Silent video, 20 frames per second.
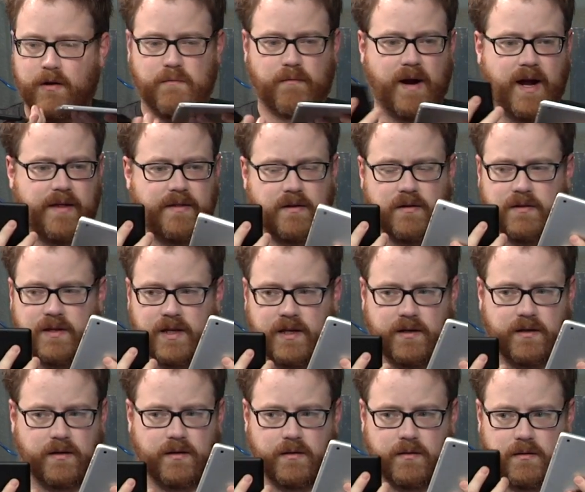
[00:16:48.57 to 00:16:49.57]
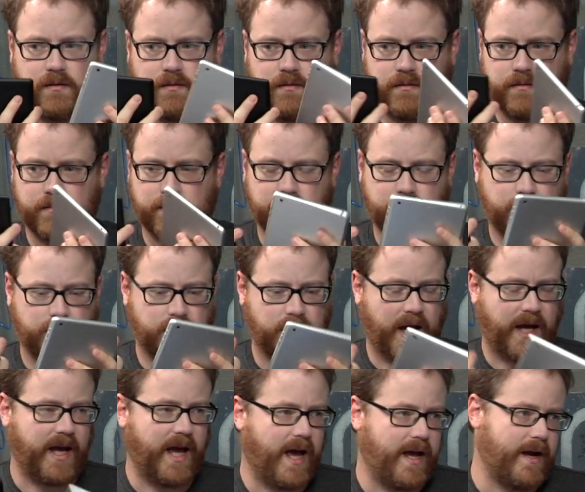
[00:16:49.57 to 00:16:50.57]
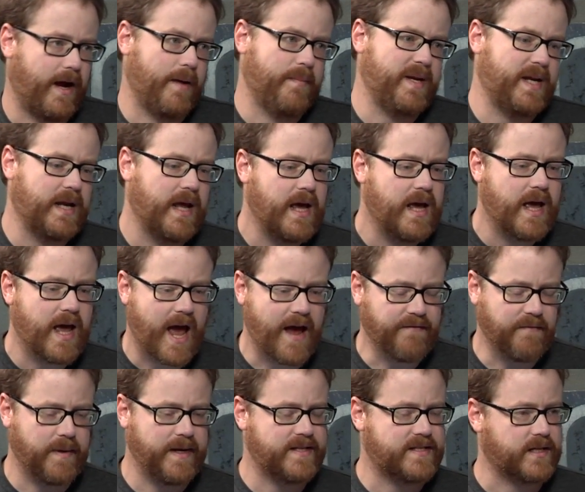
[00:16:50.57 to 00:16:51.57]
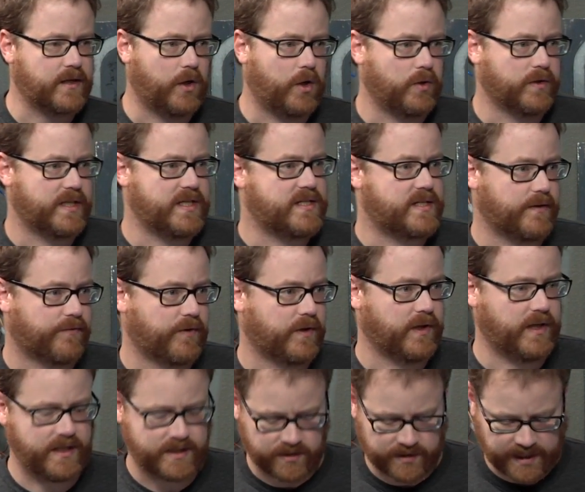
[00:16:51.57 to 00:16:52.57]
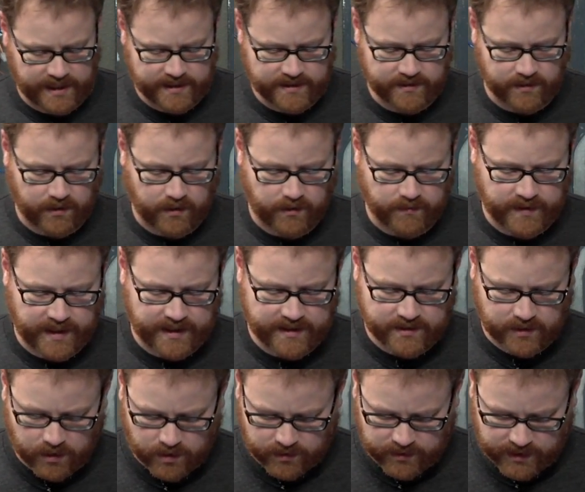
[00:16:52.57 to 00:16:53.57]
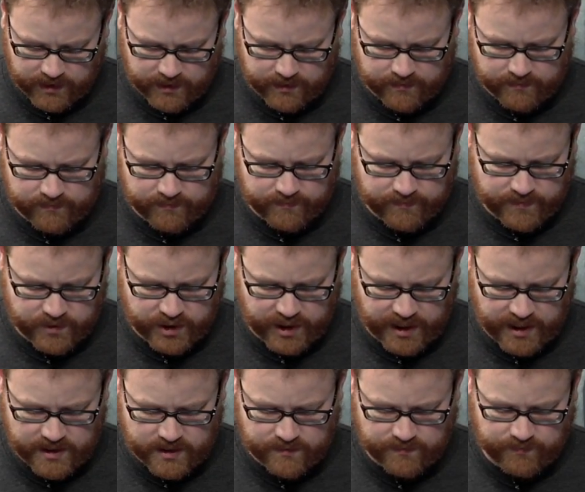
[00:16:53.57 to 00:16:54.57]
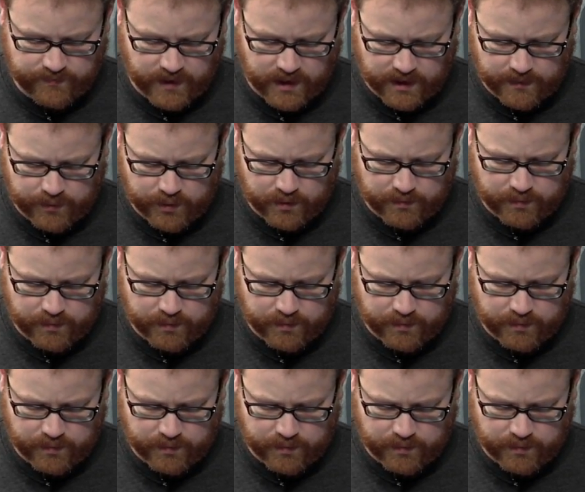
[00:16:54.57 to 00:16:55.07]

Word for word: rather than. I I, I mean everybody's going to hold these differently, so that's okay. all, that's all going to. But a taller screen on and a narrower